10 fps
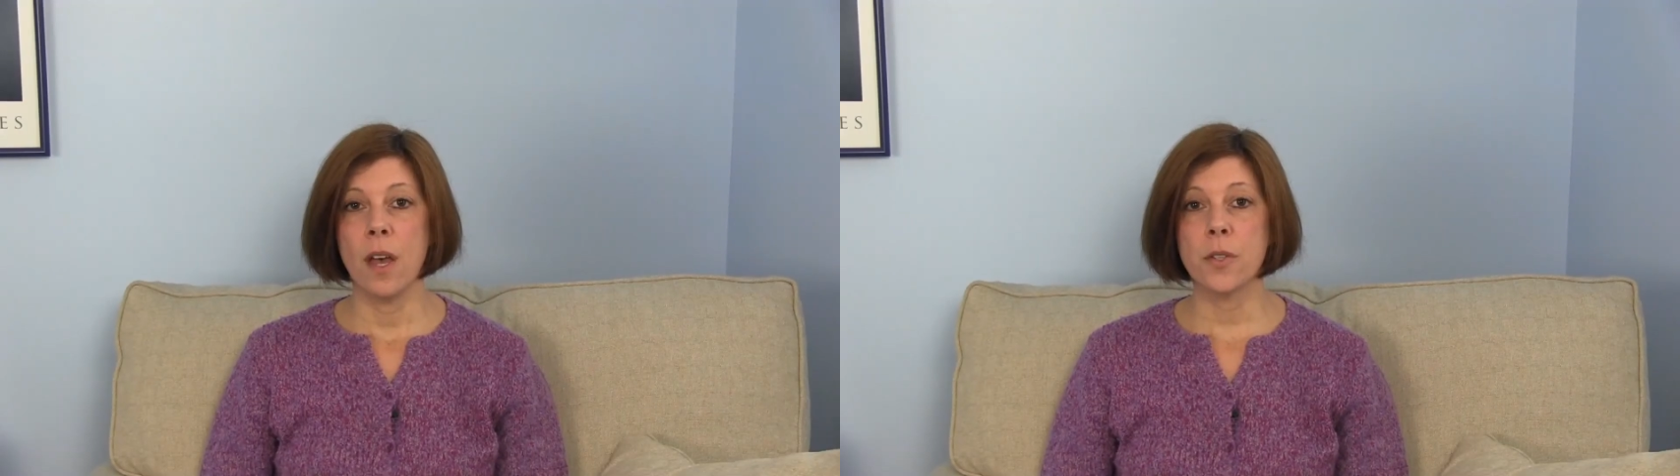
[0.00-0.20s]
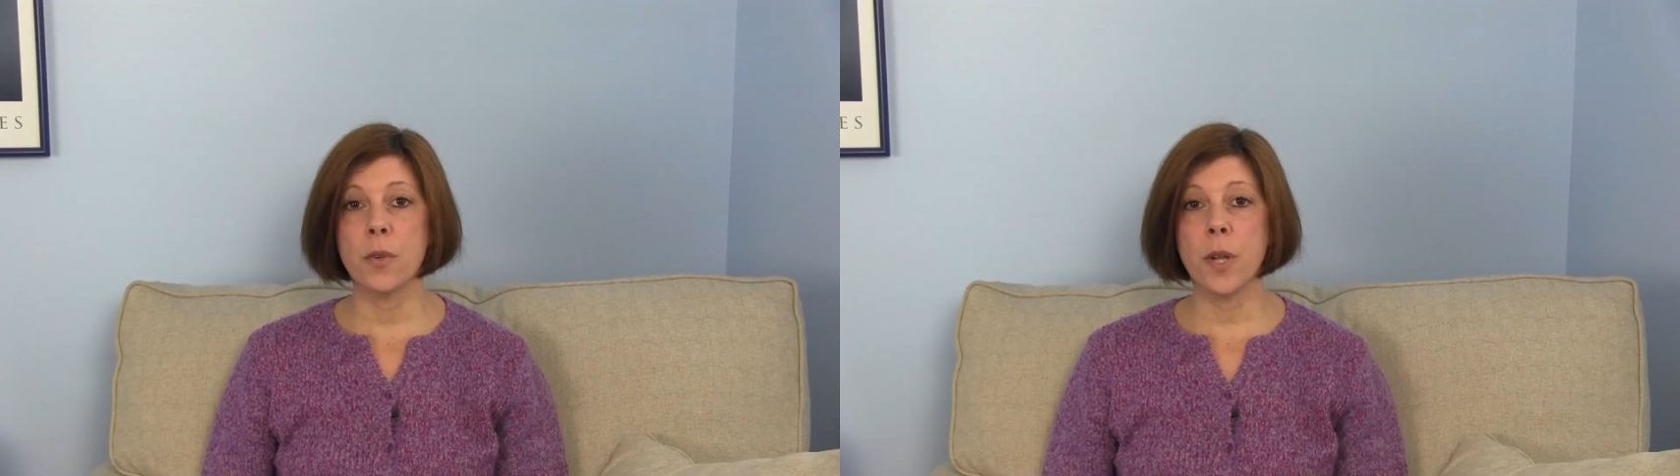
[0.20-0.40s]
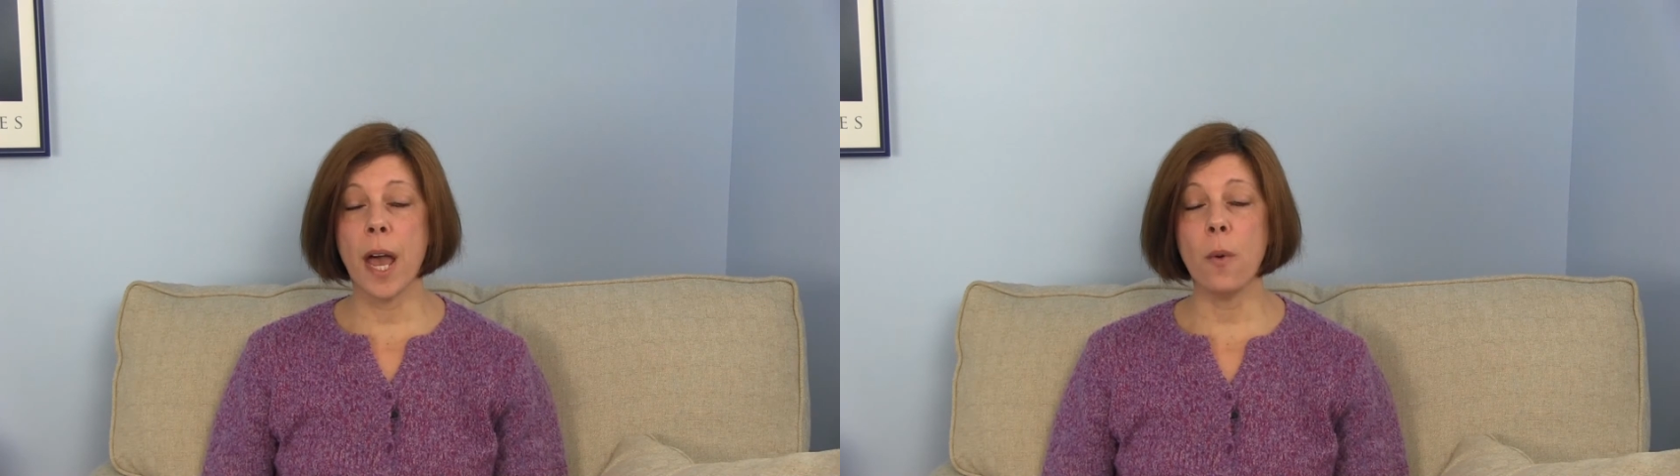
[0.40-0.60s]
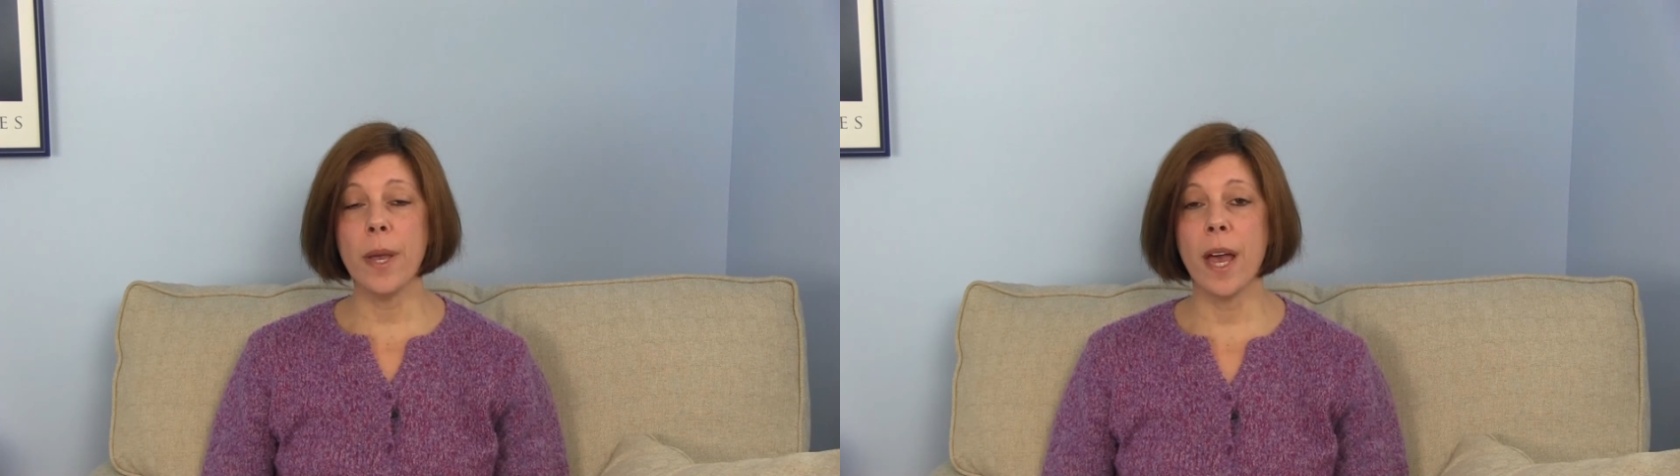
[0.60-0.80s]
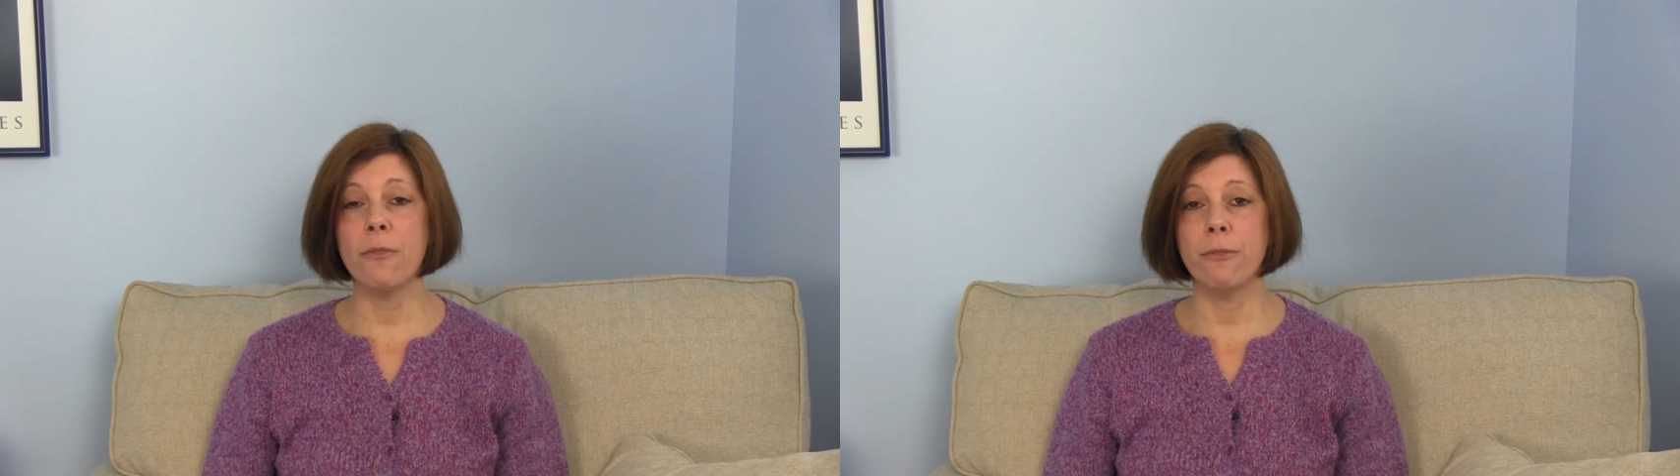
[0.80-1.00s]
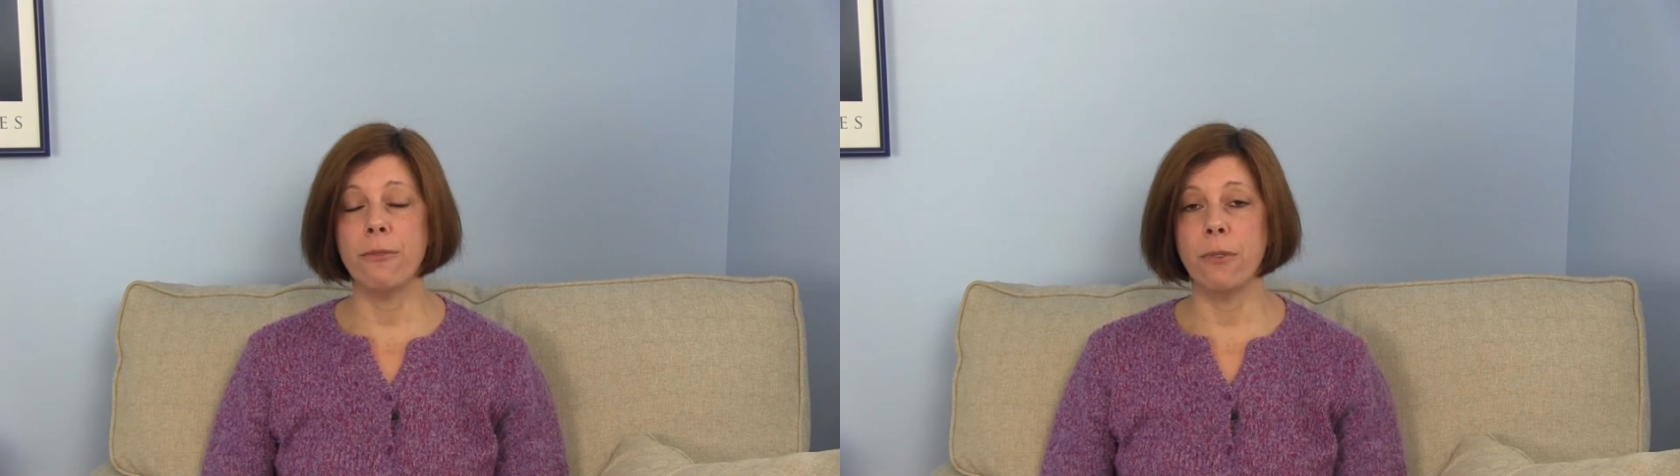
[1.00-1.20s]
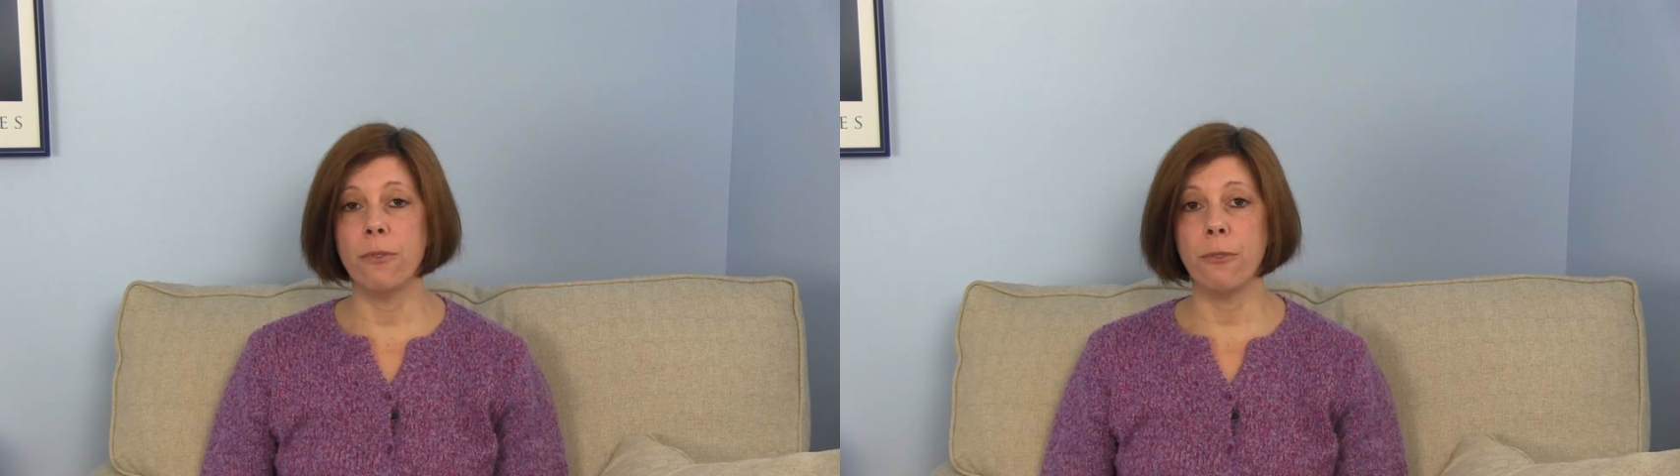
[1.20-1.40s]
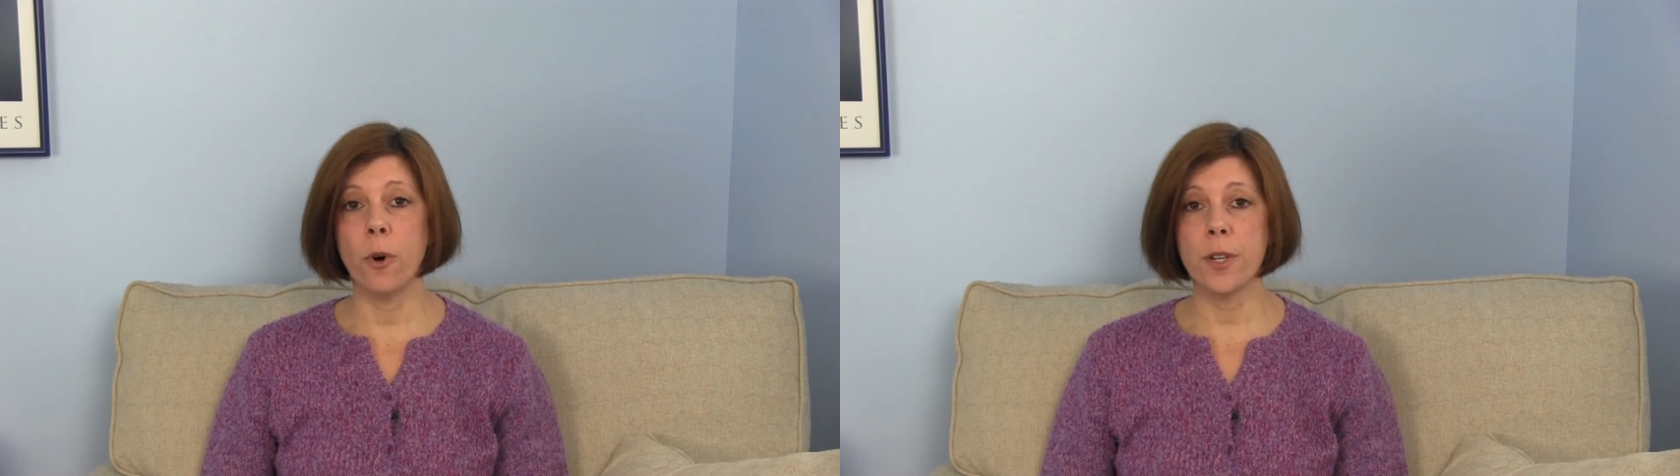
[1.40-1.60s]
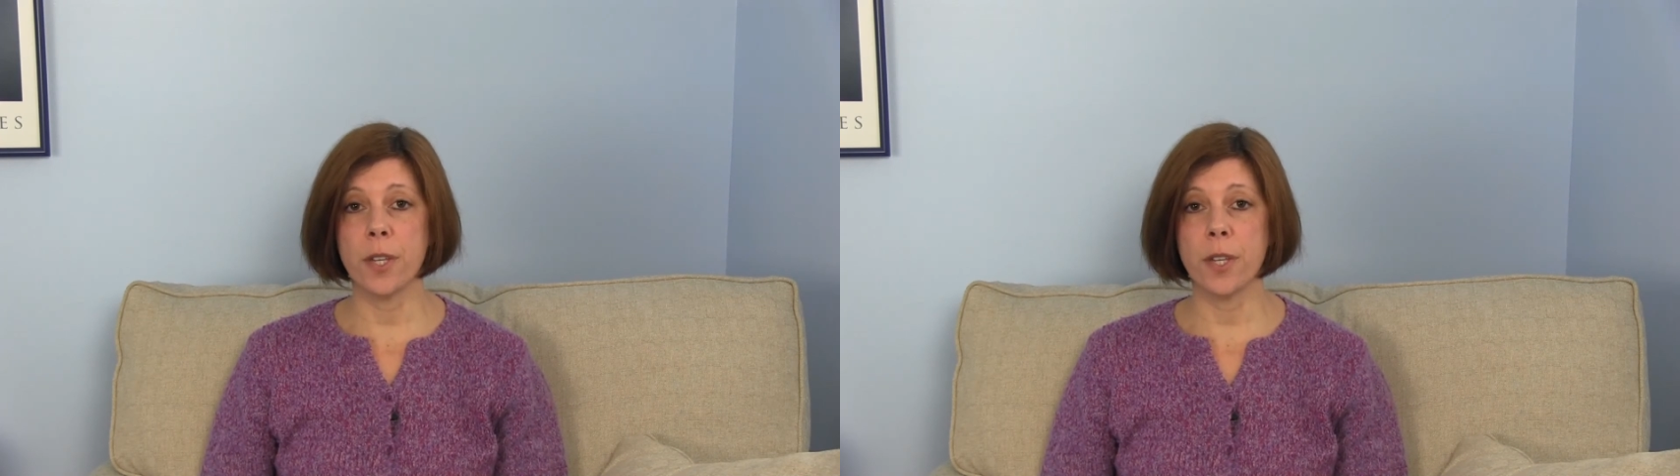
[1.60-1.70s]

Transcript: So now we have four